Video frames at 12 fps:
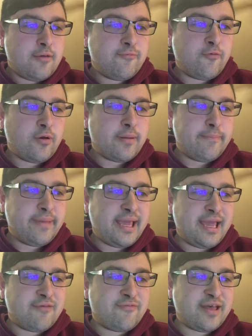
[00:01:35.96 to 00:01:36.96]
For
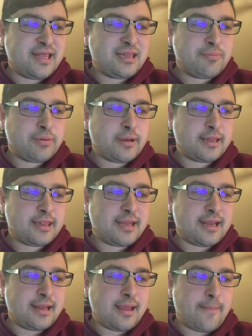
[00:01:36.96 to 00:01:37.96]
me, Vice
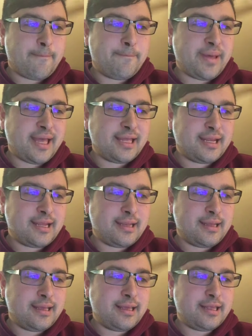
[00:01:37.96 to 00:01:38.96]
President Biden
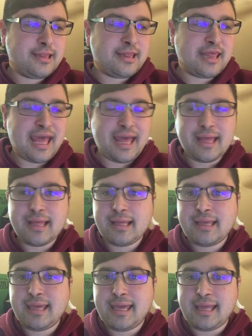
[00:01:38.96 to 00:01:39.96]
is that
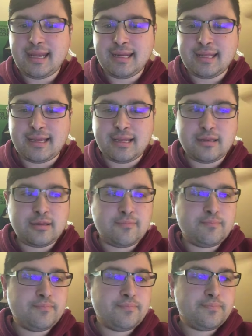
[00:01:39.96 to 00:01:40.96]
candidate.
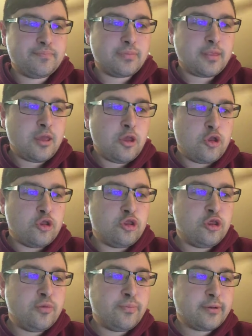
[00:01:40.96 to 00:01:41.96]

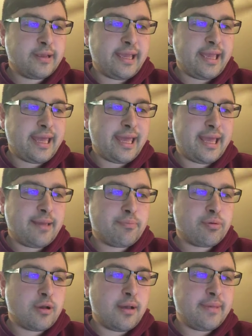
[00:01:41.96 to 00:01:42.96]
Duprey, a
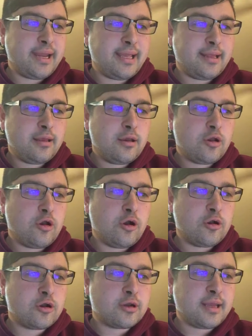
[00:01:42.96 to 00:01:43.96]
prominent
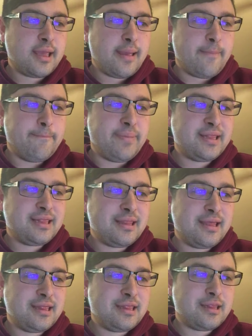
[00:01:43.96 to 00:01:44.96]
Concord
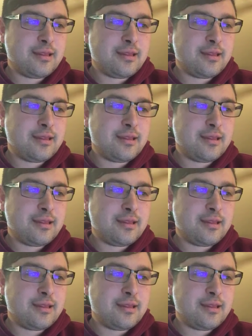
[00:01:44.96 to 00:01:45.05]
business